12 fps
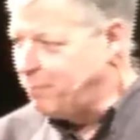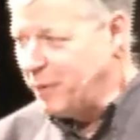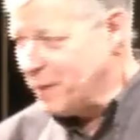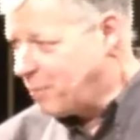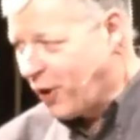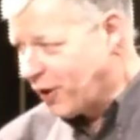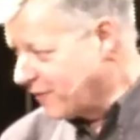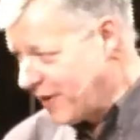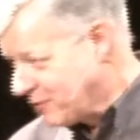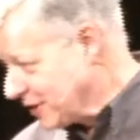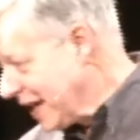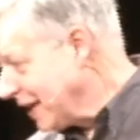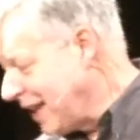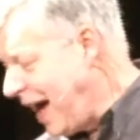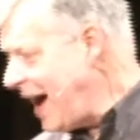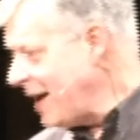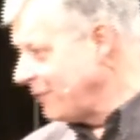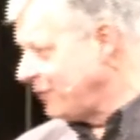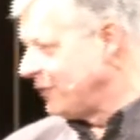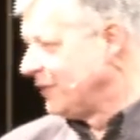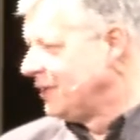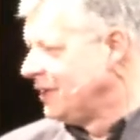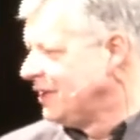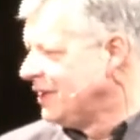to be a part of everyday life
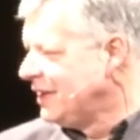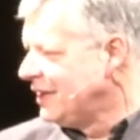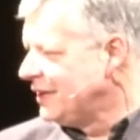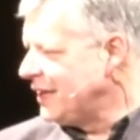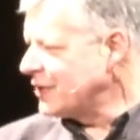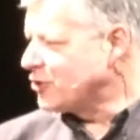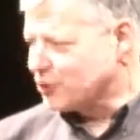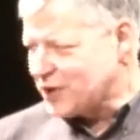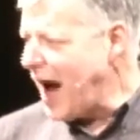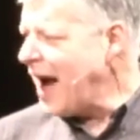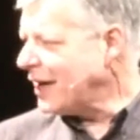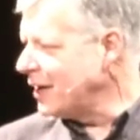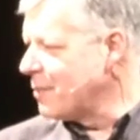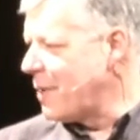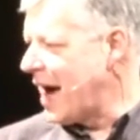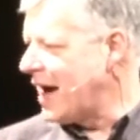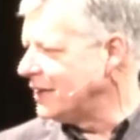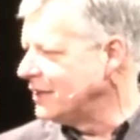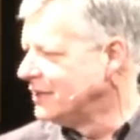that you're talking about.